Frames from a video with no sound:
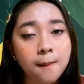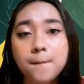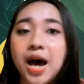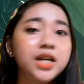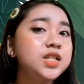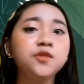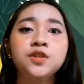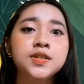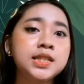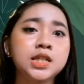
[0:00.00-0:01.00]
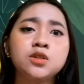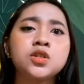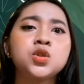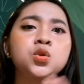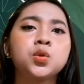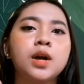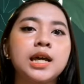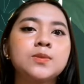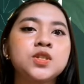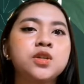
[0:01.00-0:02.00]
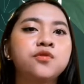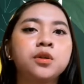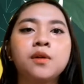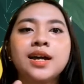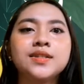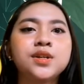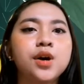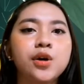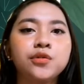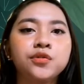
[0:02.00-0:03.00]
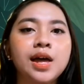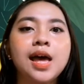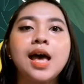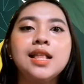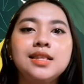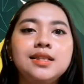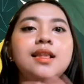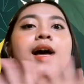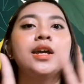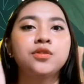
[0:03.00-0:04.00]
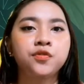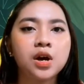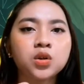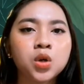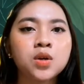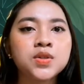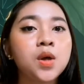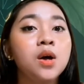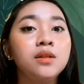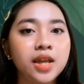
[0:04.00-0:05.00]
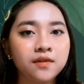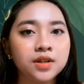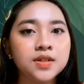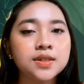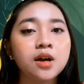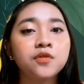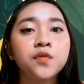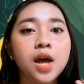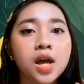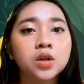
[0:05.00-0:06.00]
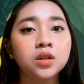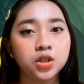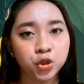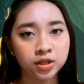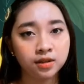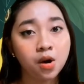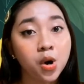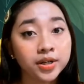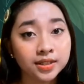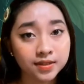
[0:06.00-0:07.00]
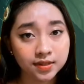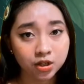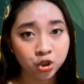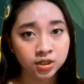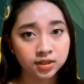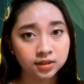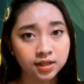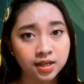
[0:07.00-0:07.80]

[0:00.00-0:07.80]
Biodiversity describes the variety of life across all levels of ecological organization.